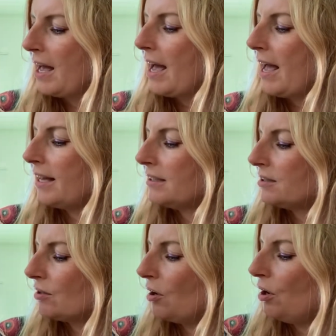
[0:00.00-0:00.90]

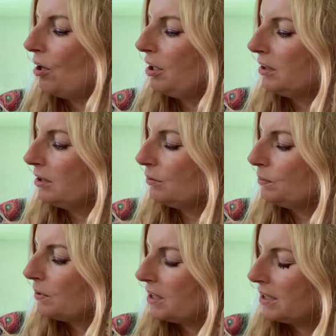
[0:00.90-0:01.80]
And all the
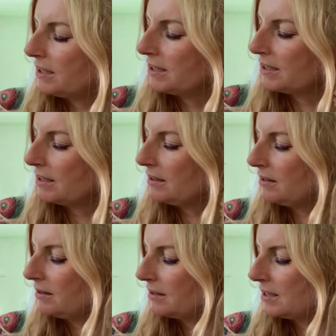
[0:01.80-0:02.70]

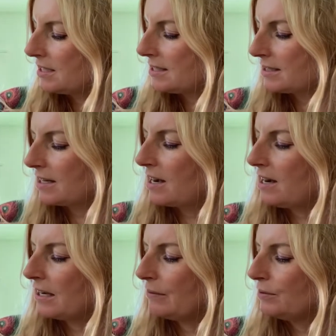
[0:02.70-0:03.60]
while the
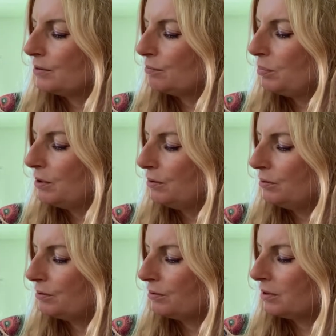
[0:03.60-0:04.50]
sky was
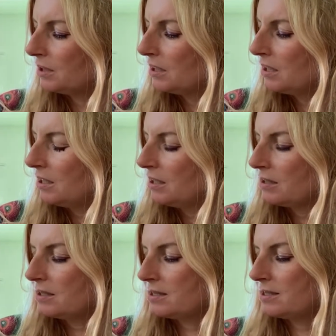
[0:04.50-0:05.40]
blue.
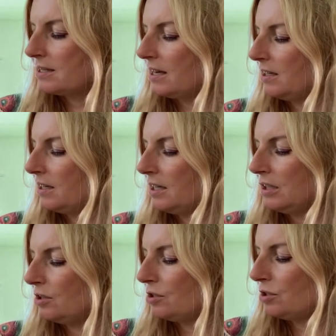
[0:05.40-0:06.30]
The sun,
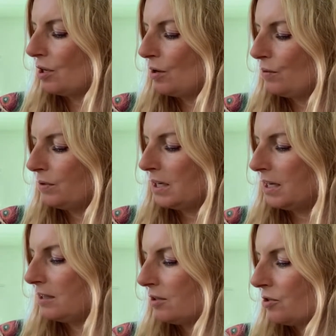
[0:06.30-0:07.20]
it shone
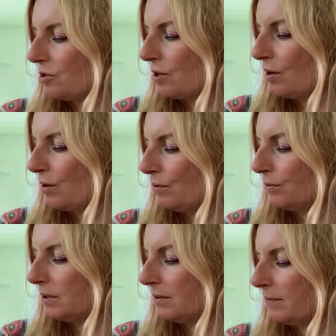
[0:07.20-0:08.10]
and
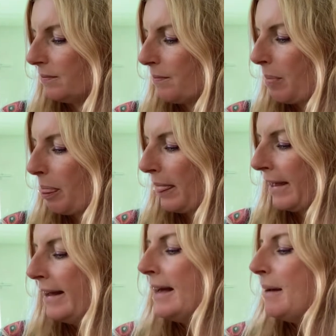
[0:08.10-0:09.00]
shone.
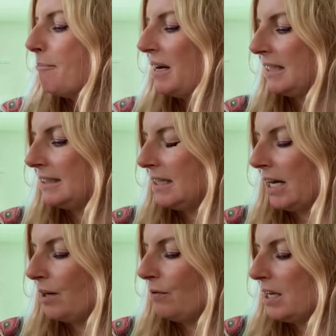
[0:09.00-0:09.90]
But
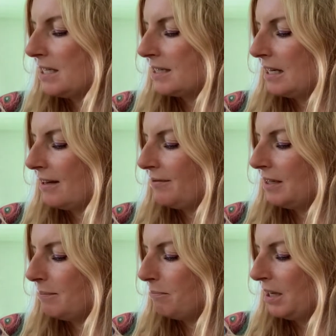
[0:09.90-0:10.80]
now his
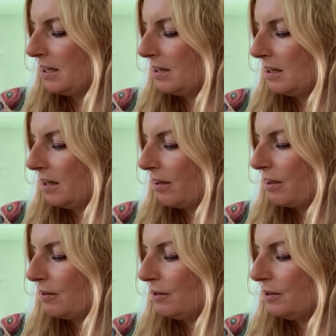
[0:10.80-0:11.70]
lovely picnic
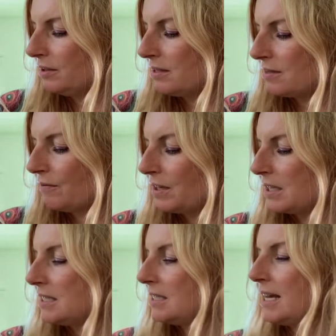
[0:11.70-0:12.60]
thoughts were
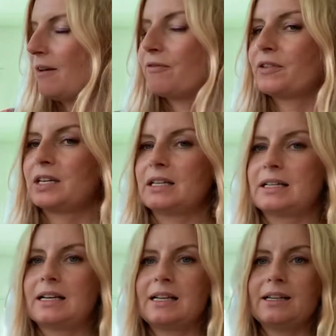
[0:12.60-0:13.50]

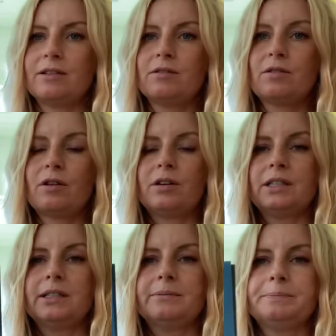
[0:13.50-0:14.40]
definitely gone.